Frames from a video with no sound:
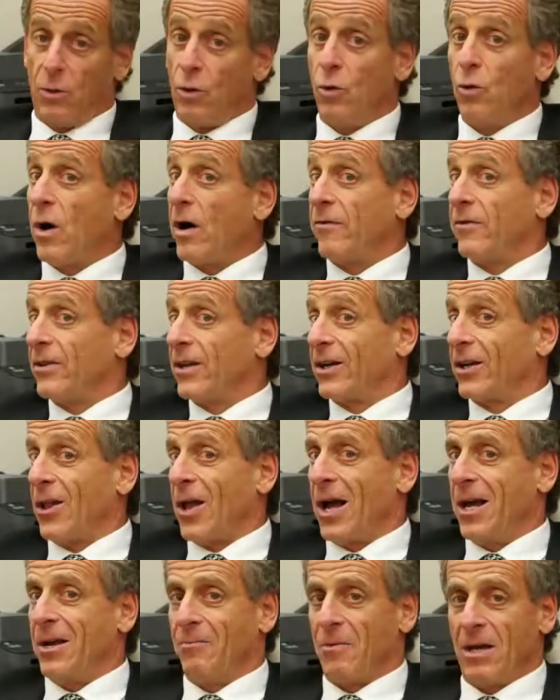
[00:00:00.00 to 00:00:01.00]
whoever the
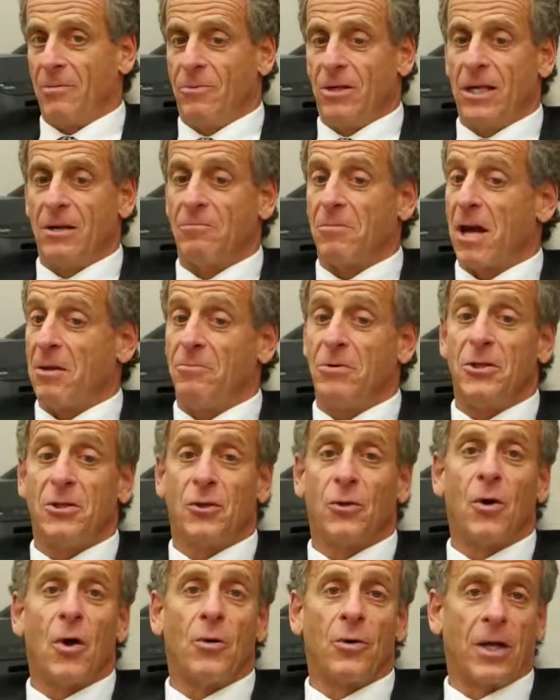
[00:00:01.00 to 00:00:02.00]
client might be. It might be
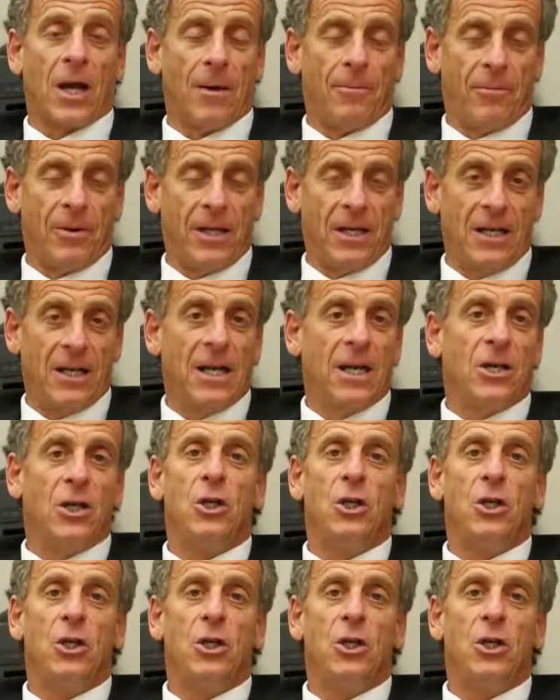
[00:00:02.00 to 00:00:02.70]
your own company.